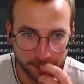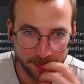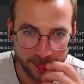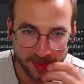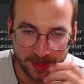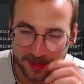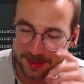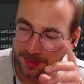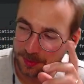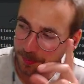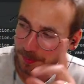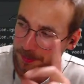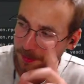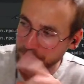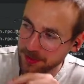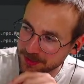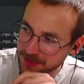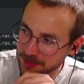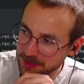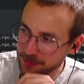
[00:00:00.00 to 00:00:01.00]
So
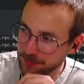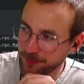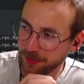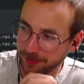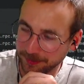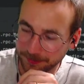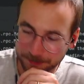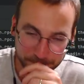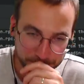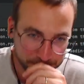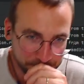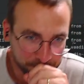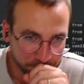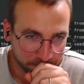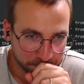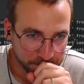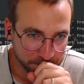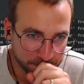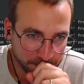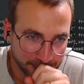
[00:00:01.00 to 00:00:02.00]
this is fun.
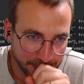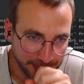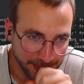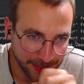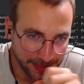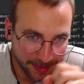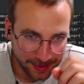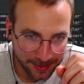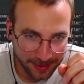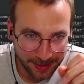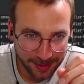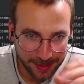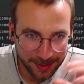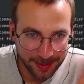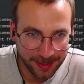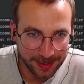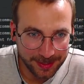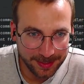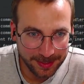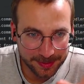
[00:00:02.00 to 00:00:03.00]
I
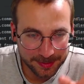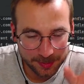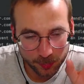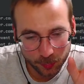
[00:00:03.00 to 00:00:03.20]
like it.